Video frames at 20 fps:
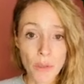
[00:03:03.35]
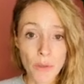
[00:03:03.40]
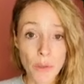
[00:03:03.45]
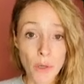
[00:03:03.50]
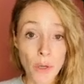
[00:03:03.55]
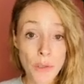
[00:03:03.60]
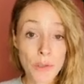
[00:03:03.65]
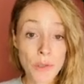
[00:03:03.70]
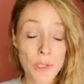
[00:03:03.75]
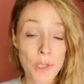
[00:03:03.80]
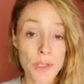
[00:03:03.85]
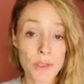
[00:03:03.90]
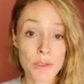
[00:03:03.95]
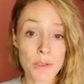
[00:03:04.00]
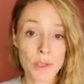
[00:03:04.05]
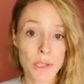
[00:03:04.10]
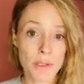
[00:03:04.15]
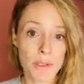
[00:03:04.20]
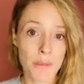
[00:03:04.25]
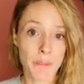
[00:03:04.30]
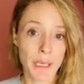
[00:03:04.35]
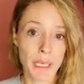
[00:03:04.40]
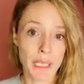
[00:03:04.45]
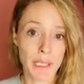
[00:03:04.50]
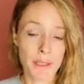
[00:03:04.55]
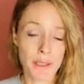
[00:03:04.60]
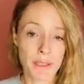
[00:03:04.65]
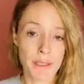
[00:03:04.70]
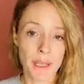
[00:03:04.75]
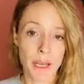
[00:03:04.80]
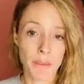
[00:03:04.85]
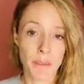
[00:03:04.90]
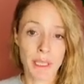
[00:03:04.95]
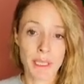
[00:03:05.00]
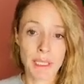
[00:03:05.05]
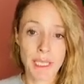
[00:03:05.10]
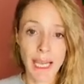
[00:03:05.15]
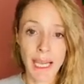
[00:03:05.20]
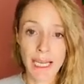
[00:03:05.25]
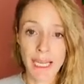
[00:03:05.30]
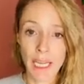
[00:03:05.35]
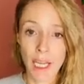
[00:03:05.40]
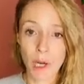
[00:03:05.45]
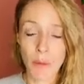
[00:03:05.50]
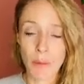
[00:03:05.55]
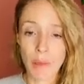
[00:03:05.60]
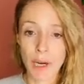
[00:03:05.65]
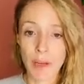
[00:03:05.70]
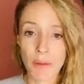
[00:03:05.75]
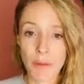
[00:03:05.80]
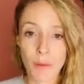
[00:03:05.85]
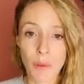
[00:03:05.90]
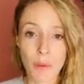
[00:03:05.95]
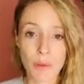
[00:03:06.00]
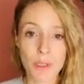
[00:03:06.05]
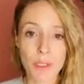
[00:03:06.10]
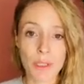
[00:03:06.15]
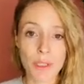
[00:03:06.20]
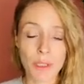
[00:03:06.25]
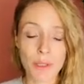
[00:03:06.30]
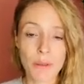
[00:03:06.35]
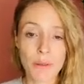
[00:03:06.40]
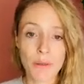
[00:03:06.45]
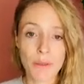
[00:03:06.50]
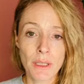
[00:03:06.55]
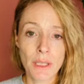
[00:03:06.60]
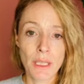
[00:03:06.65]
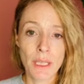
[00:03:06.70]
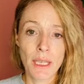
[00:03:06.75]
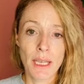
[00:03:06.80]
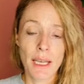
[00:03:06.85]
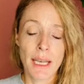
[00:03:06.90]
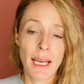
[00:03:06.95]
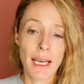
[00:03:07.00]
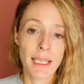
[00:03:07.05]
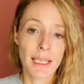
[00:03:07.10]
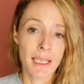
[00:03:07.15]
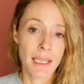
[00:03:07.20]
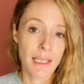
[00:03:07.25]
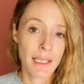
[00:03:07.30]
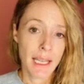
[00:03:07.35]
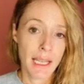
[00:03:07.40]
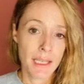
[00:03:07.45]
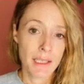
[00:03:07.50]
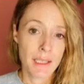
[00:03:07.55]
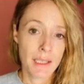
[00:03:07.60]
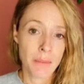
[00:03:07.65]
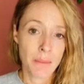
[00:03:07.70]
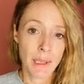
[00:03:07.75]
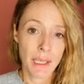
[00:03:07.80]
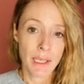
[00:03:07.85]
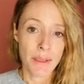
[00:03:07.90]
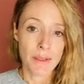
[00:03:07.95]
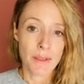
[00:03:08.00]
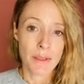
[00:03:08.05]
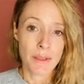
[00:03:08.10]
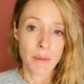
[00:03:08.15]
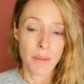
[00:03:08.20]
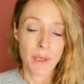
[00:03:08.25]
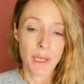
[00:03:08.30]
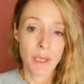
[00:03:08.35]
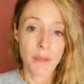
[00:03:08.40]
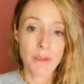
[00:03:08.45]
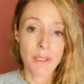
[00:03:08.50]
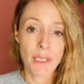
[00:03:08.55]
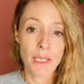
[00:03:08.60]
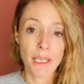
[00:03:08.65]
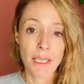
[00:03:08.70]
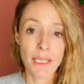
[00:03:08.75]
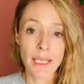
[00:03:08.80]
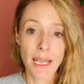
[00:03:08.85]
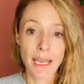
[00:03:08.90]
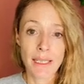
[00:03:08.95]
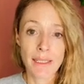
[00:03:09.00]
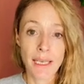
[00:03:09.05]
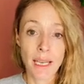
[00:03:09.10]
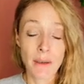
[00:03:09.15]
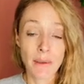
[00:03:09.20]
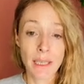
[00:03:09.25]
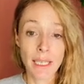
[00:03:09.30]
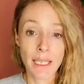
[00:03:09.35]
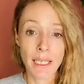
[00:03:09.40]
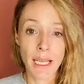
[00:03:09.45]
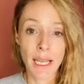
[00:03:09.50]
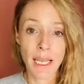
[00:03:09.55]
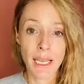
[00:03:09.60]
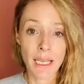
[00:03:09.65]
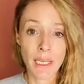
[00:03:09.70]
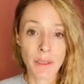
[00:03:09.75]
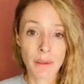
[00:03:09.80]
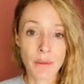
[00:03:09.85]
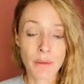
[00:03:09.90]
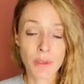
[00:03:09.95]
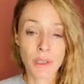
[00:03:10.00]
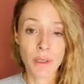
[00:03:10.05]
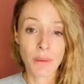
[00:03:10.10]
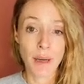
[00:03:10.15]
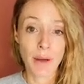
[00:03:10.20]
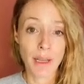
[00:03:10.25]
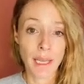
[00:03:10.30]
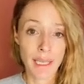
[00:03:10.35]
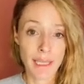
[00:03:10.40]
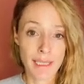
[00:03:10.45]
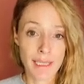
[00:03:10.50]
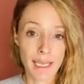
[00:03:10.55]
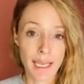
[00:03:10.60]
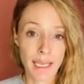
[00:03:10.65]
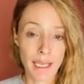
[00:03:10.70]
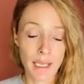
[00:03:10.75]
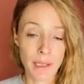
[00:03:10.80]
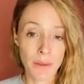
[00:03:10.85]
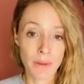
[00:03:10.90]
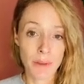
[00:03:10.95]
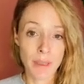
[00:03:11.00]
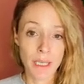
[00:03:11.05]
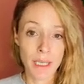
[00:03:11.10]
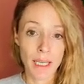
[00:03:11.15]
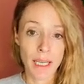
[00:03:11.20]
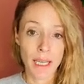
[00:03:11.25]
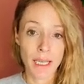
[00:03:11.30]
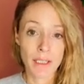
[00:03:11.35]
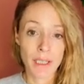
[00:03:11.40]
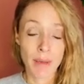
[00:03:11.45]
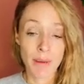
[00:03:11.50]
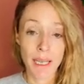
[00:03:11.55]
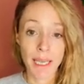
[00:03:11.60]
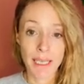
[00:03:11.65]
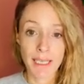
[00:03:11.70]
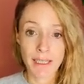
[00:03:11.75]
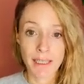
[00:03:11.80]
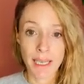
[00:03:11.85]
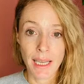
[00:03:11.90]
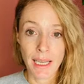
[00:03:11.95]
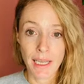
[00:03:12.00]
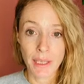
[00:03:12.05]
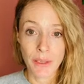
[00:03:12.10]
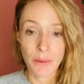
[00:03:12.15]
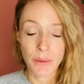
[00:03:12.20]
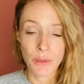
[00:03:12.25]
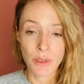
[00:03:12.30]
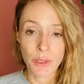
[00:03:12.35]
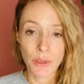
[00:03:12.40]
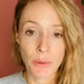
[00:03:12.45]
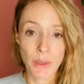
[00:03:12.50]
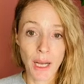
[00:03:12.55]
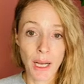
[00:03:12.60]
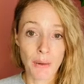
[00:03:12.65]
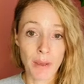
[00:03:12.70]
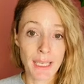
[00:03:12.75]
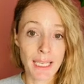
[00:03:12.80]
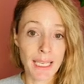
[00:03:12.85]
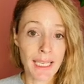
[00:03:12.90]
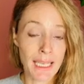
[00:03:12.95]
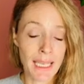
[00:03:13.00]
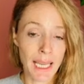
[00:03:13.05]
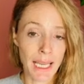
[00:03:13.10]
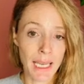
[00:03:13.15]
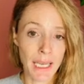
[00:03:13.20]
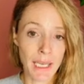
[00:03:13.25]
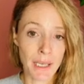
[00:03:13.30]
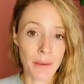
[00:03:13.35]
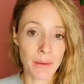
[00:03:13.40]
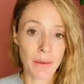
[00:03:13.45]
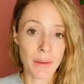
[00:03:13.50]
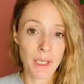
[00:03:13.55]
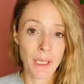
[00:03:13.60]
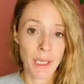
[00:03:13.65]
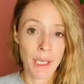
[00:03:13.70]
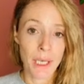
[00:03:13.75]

Conscious just means that we're telling our breath what to do, and connected means we're going to connect our inhale to our exhale and our exhale to our inhale.